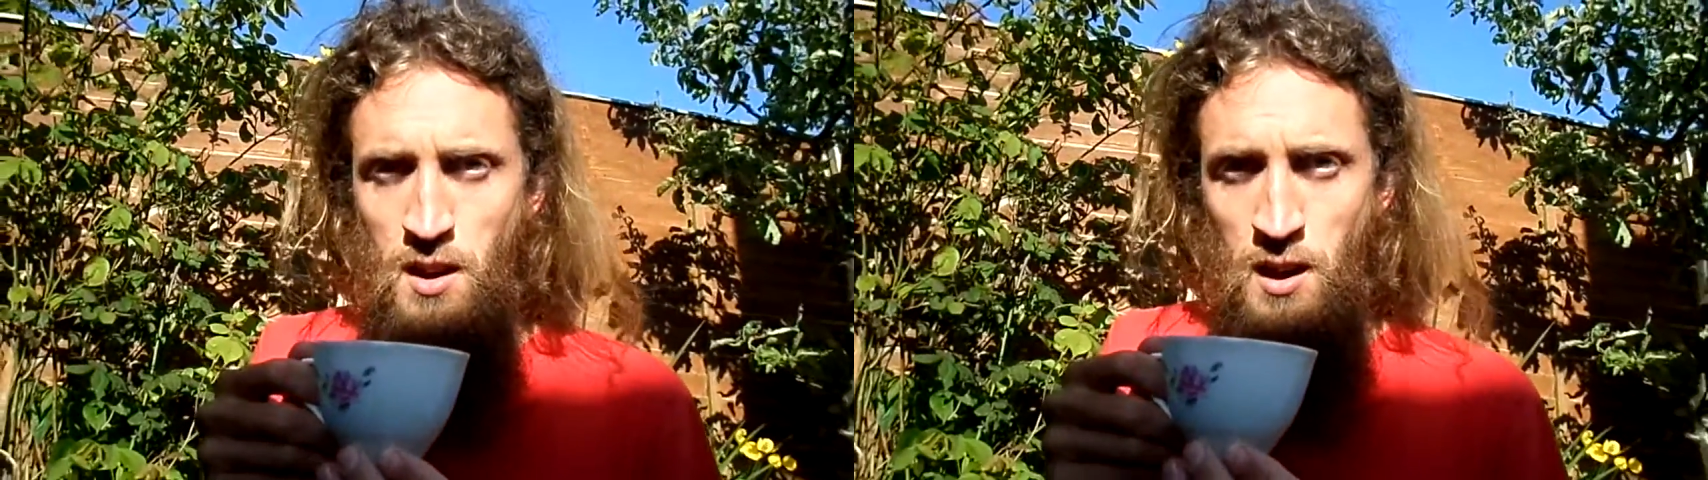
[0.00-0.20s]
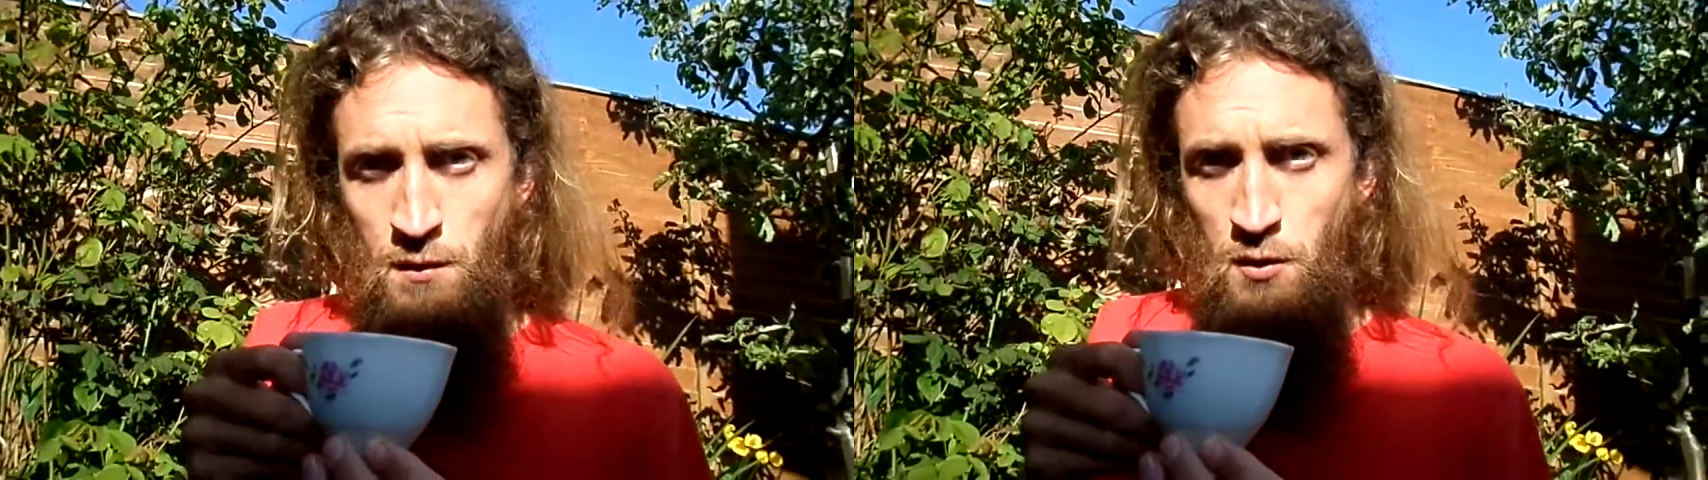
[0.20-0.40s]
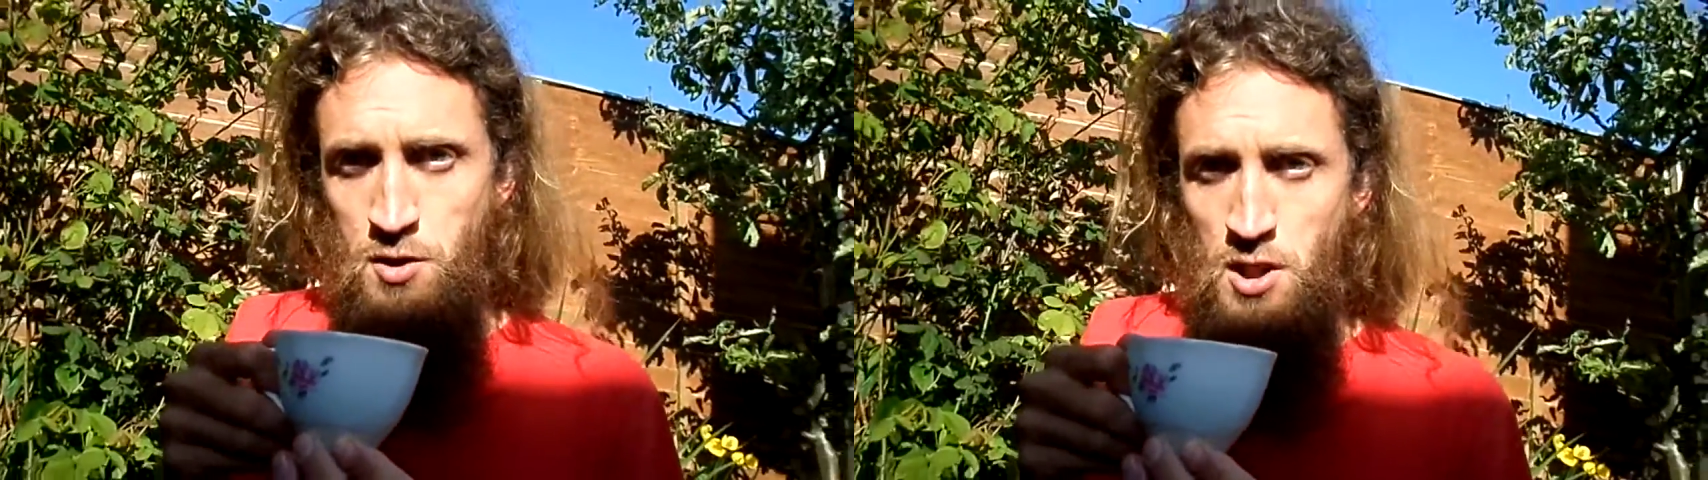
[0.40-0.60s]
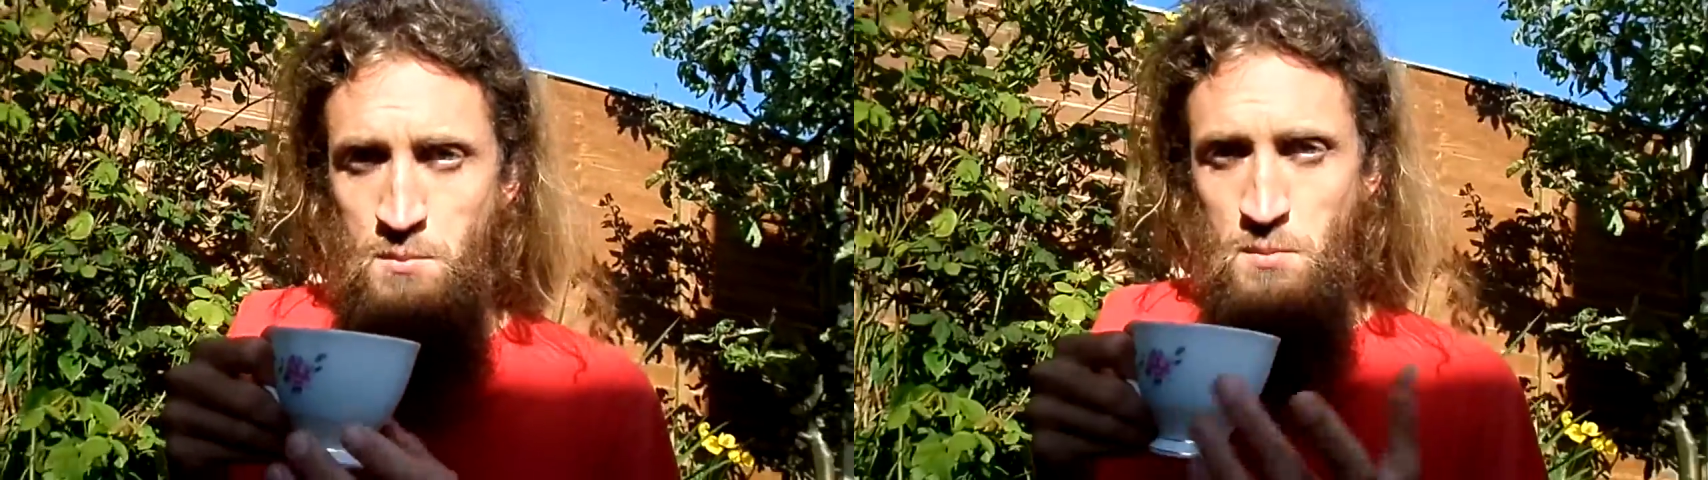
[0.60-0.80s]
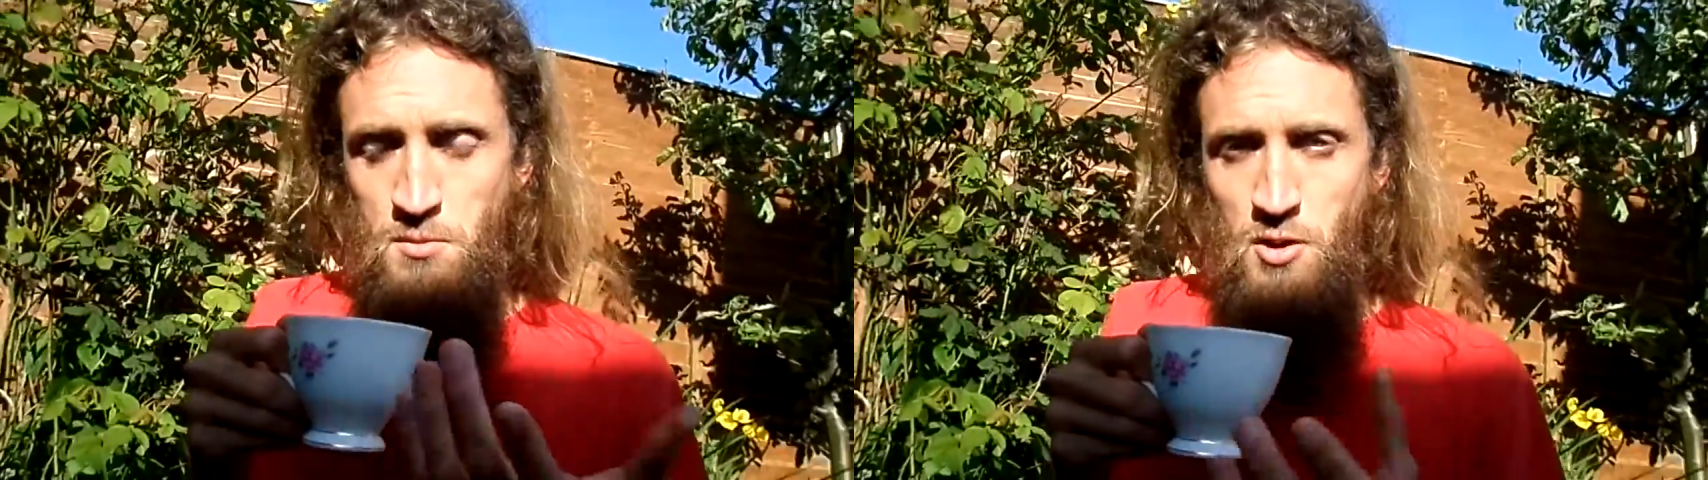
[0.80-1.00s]
And first time
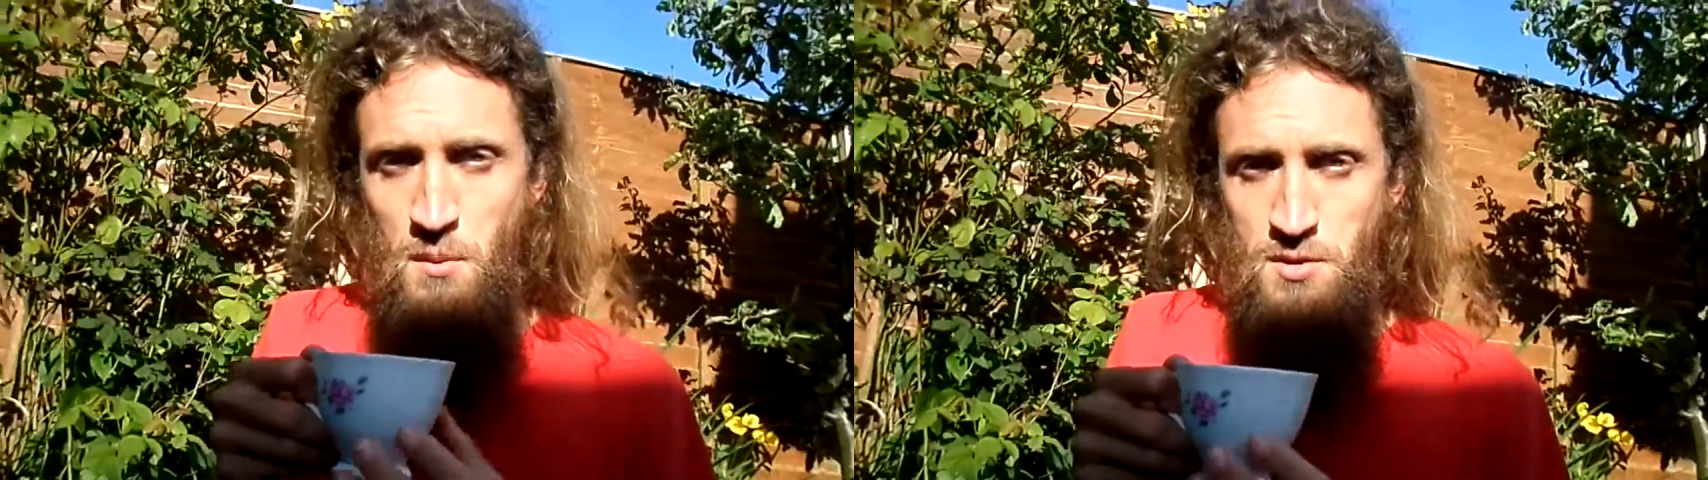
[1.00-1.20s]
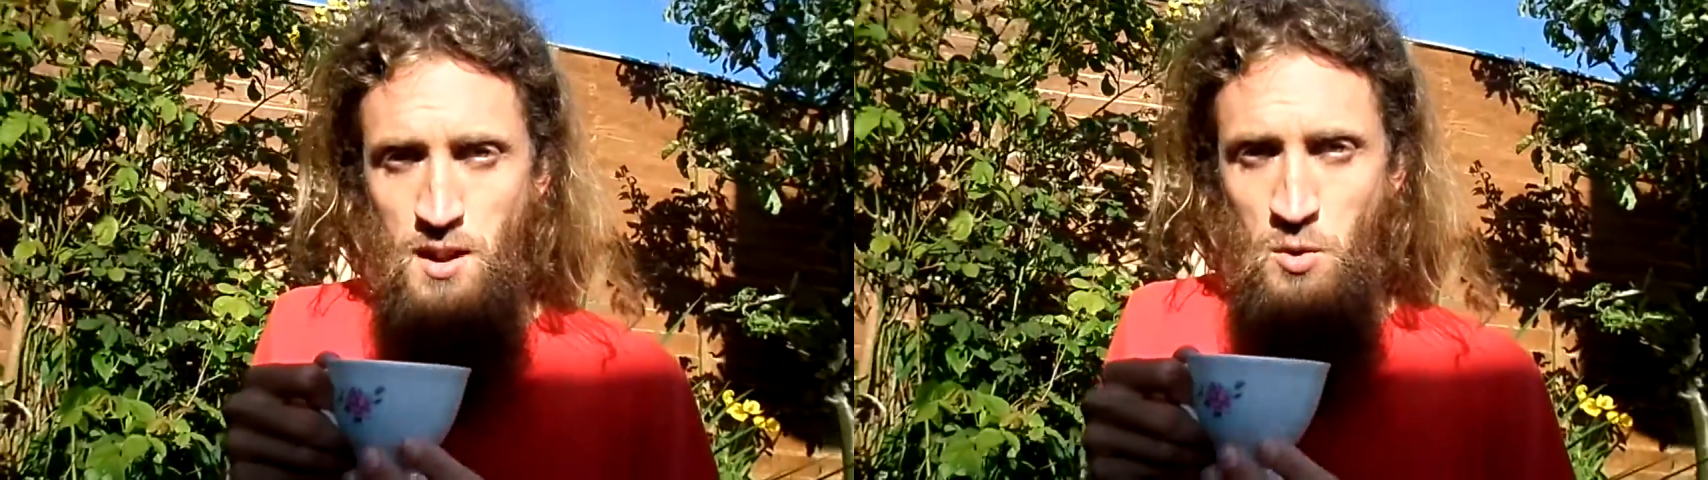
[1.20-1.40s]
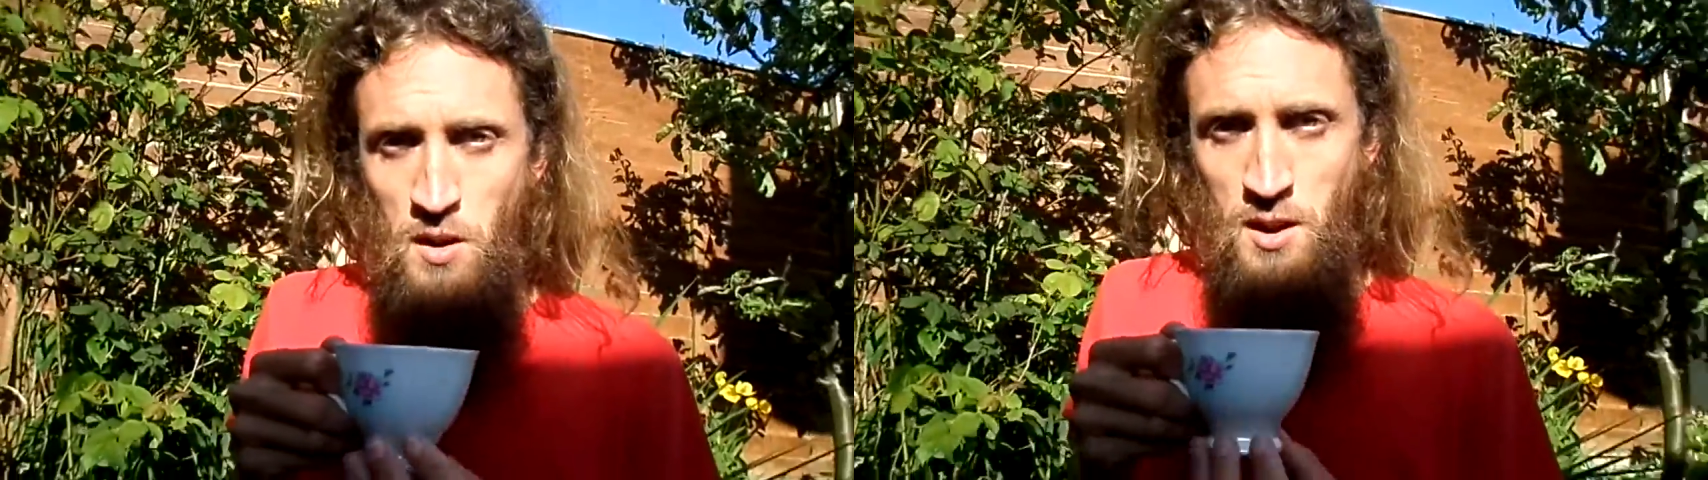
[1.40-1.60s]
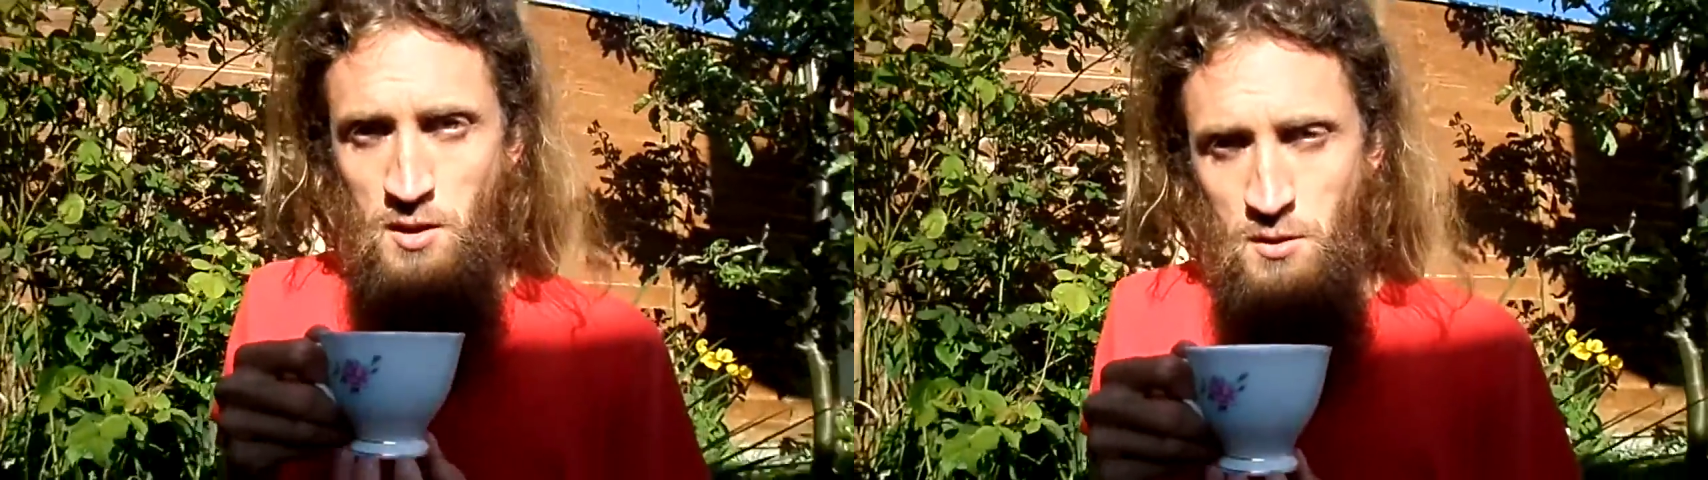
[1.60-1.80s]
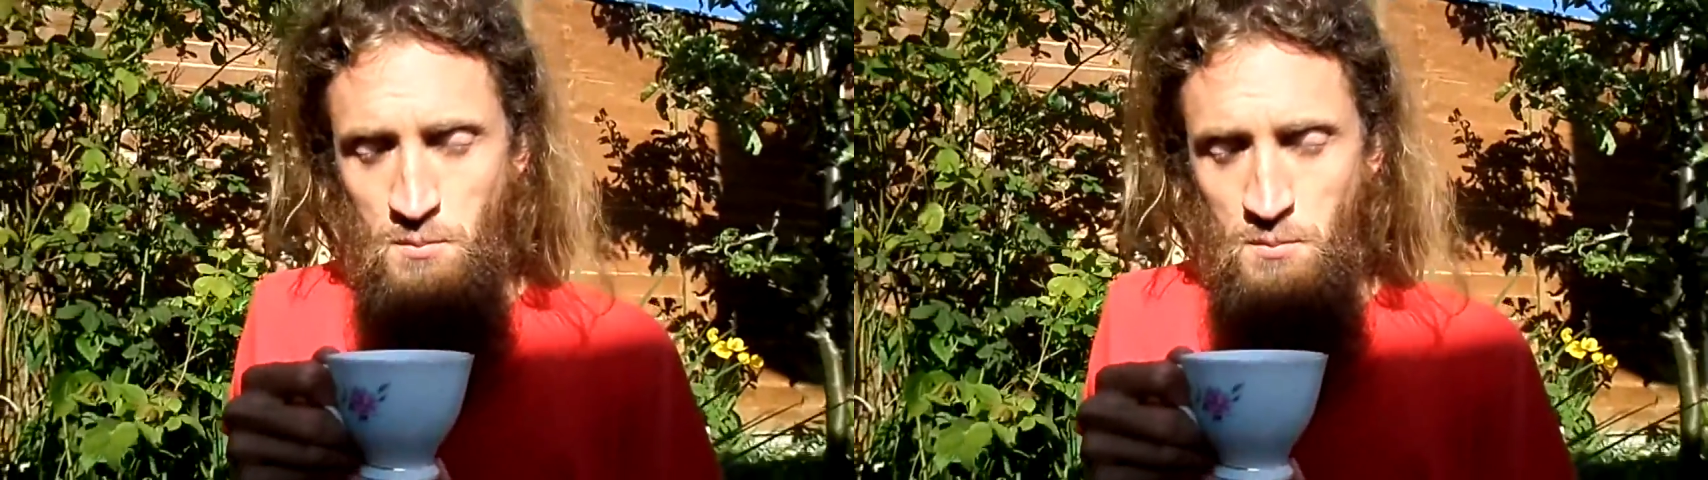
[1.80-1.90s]
subscribers get twenty